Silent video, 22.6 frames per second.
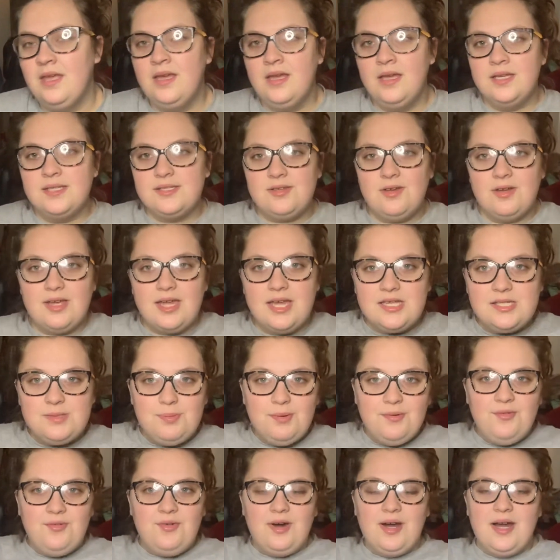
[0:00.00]
So I guess
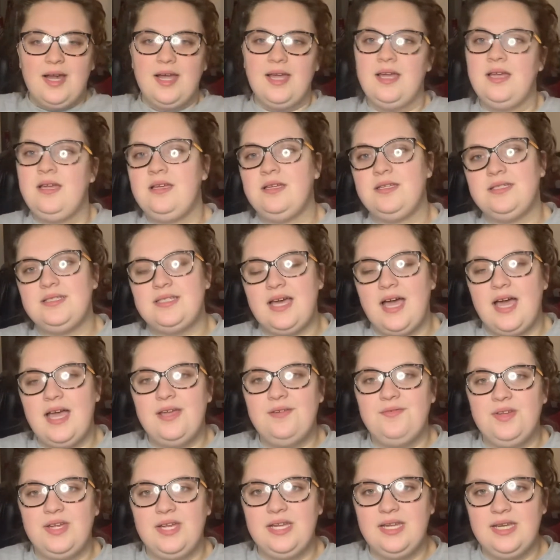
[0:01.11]
before I
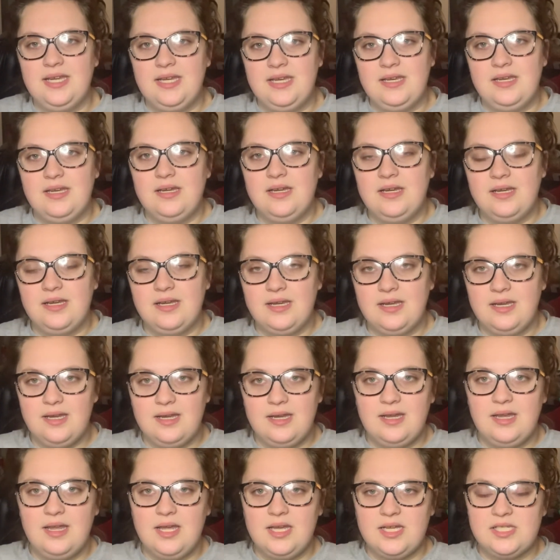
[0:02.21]
dive in and
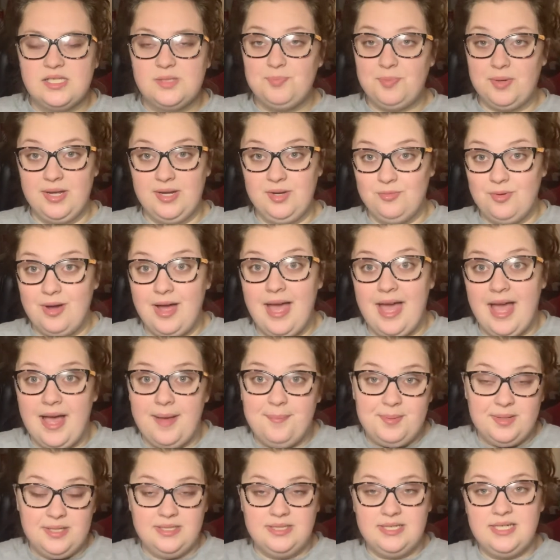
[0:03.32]
explain what
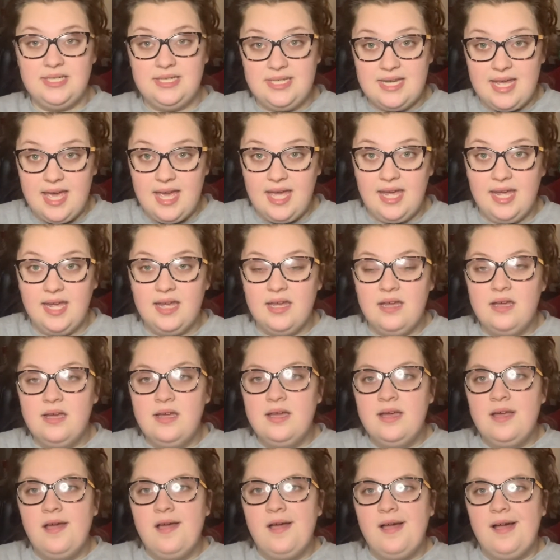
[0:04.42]
happened today,
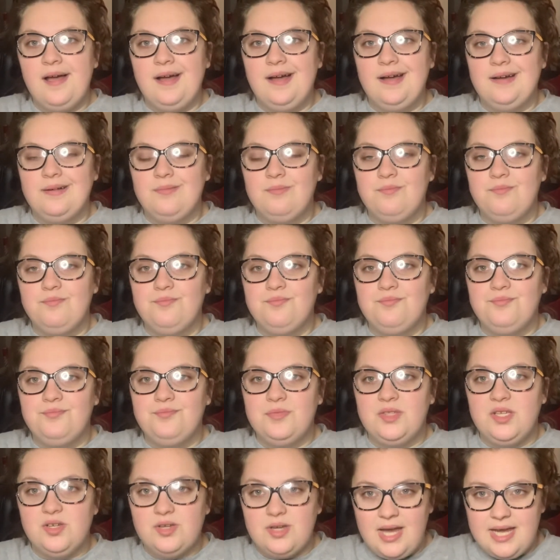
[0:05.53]

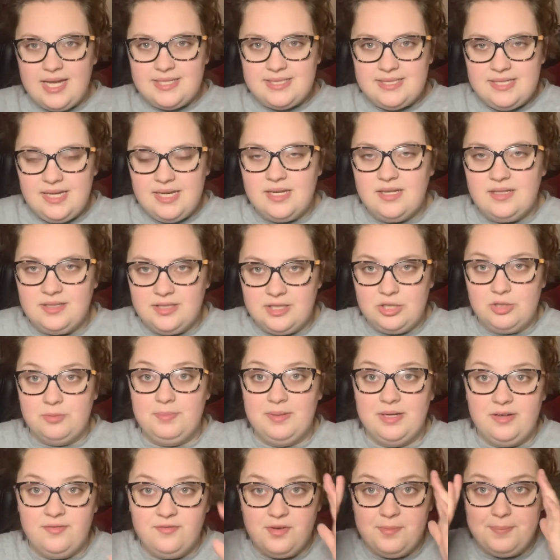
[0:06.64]
you guys need a little
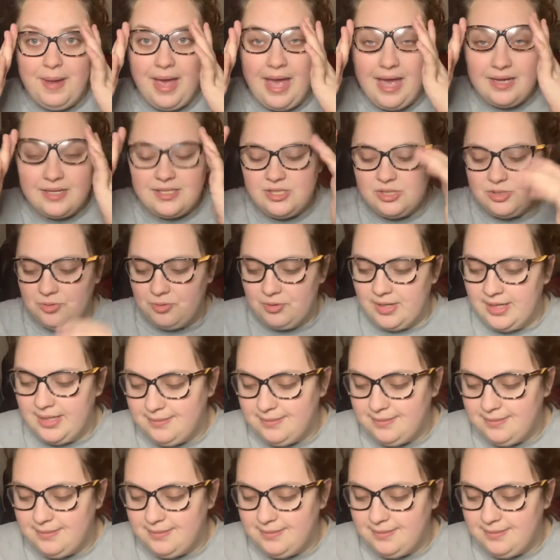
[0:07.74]
bit of a backstory.